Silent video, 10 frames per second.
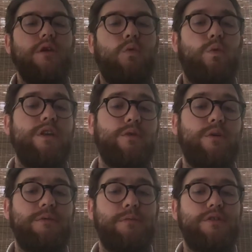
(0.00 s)
With
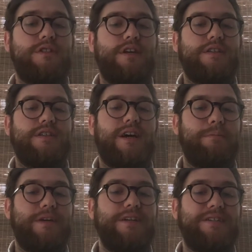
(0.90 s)
QuickBooks
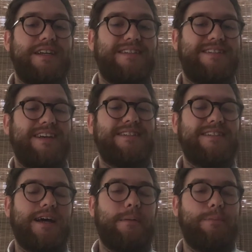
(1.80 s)
Desktop, it is a
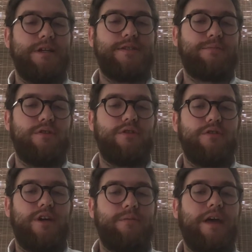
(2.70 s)
desktop-based
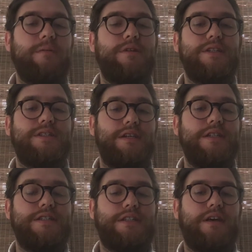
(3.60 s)
program. That means
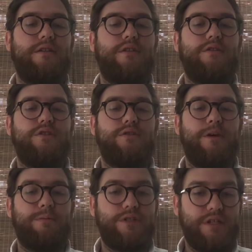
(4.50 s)
it's downloaded to
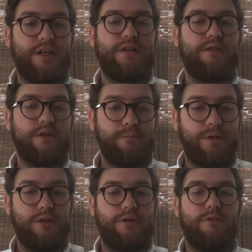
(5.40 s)
a particular
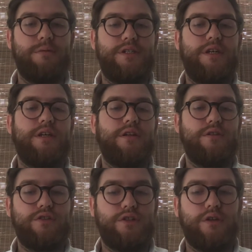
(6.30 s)
computer,
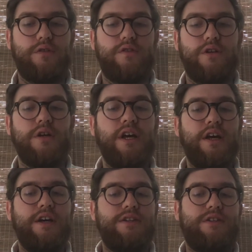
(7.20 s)
particular server,
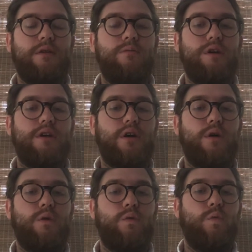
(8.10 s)
somewhere
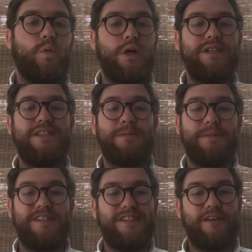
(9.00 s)
on one
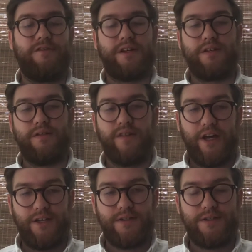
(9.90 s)
specific
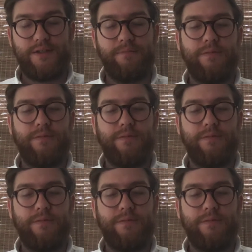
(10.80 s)
device.